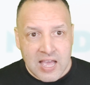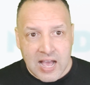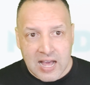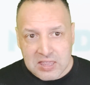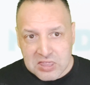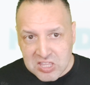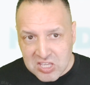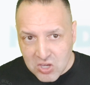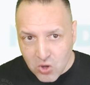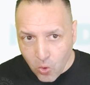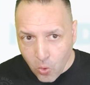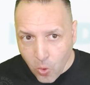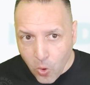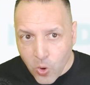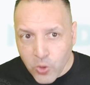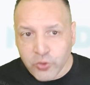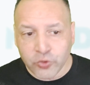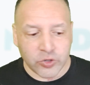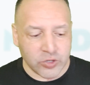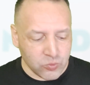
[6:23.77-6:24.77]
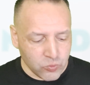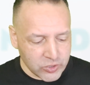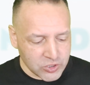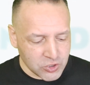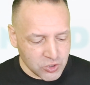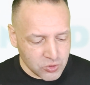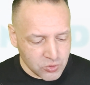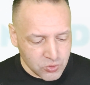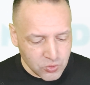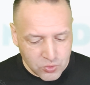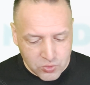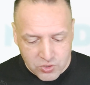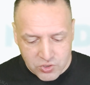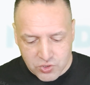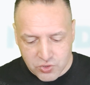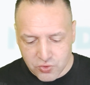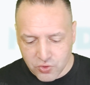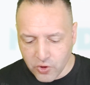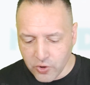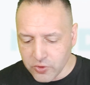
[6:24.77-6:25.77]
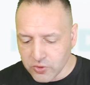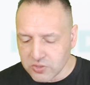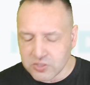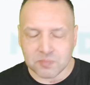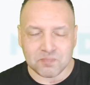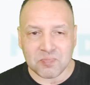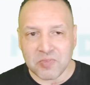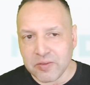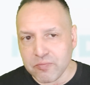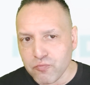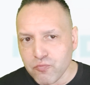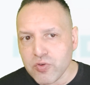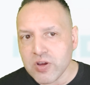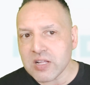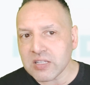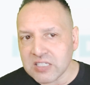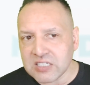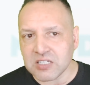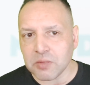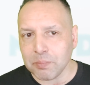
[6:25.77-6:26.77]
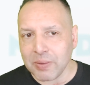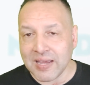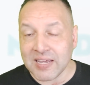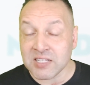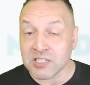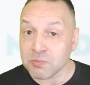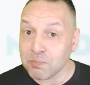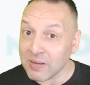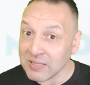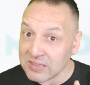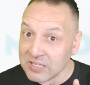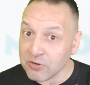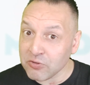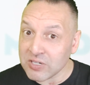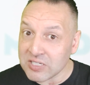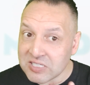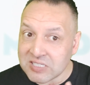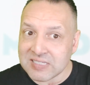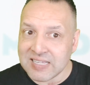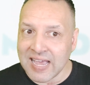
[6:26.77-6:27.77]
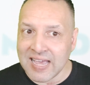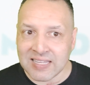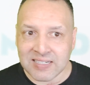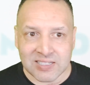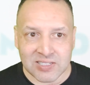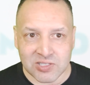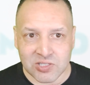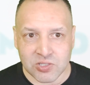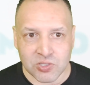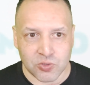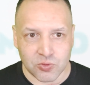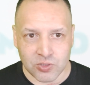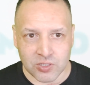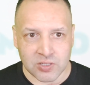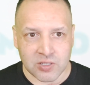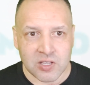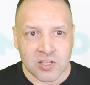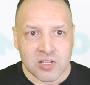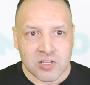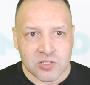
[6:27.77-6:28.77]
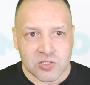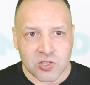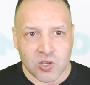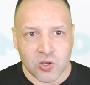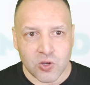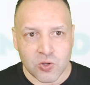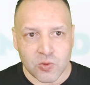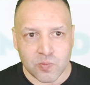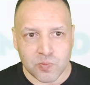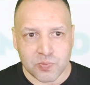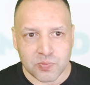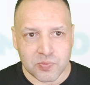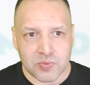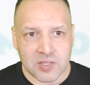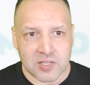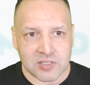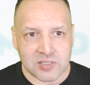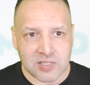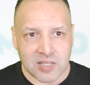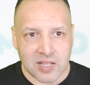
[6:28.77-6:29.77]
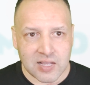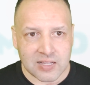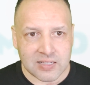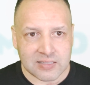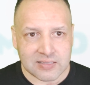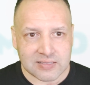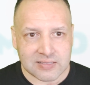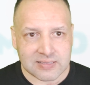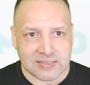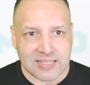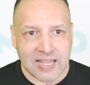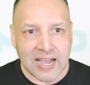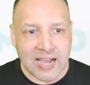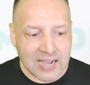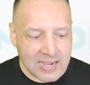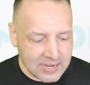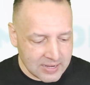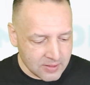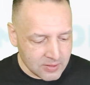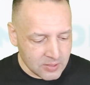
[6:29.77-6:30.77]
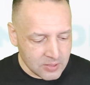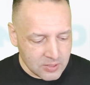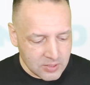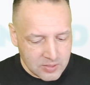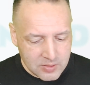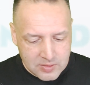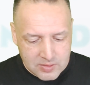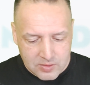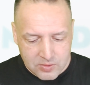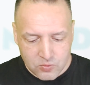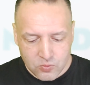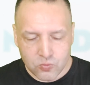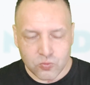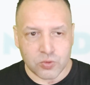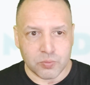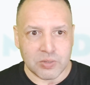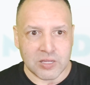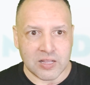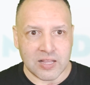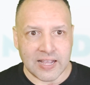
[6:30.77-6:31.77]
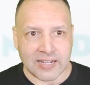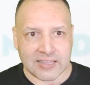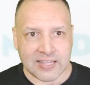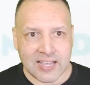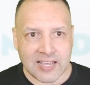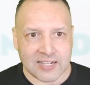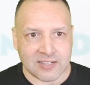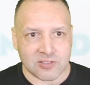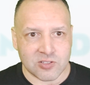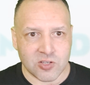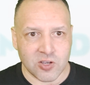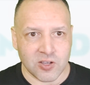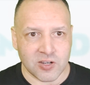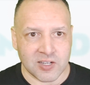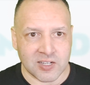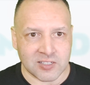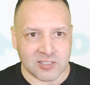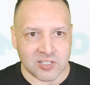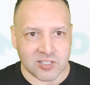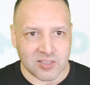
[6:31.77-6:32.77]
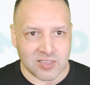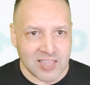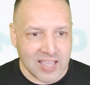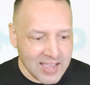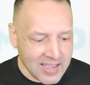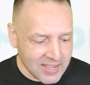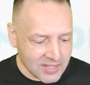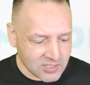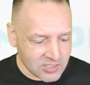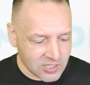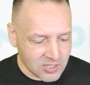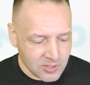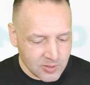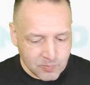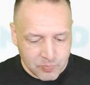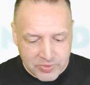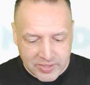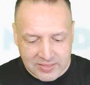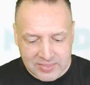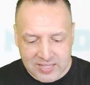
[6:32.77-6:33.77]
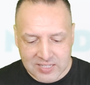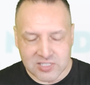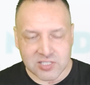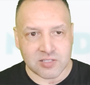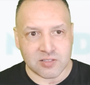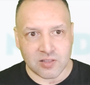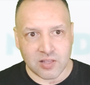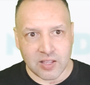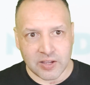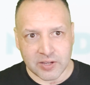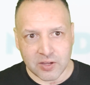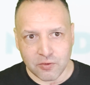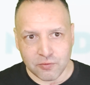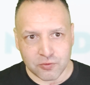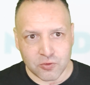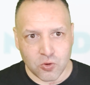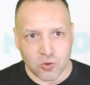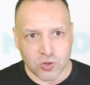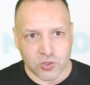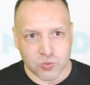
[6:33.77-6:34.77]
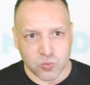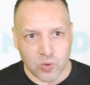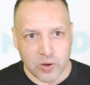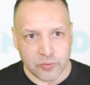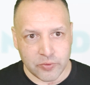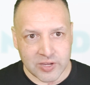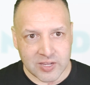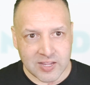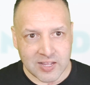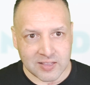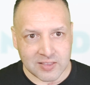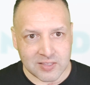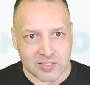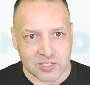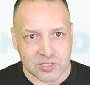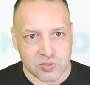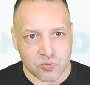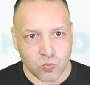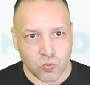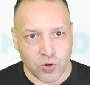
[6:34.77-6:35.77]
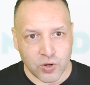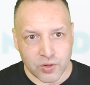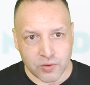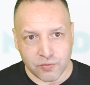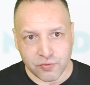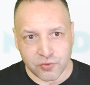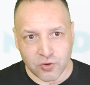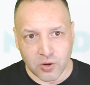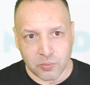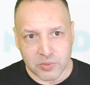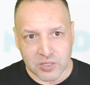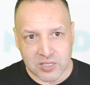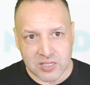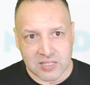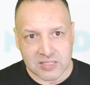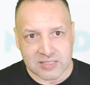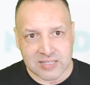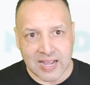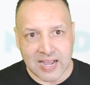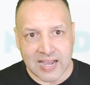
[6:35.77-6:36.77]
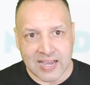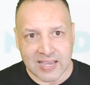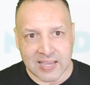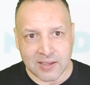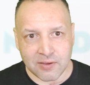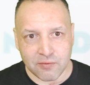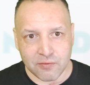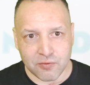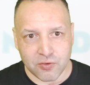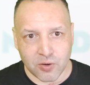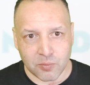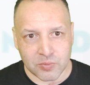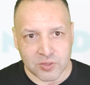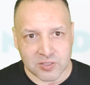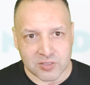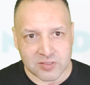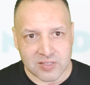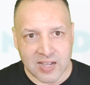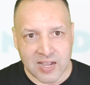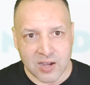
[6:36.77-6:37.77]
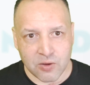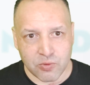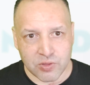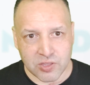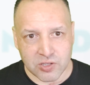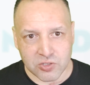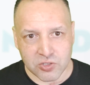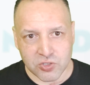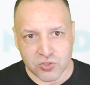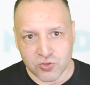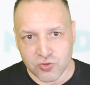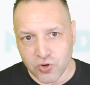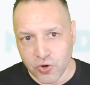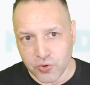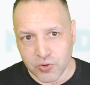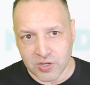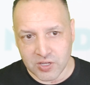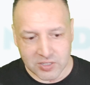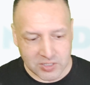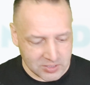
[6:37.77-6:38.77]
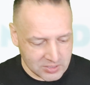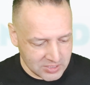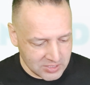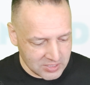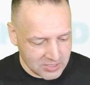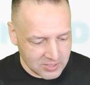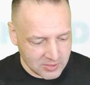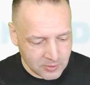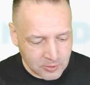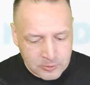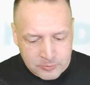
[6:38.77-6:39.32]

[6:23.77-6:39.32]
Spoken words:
The order in which you do the strokes, it really depends, but there are standards to it. So this ta would be like that, turning to that. And that's like, of course, where we get this word from here, tai, from this ta with a stroke in it here.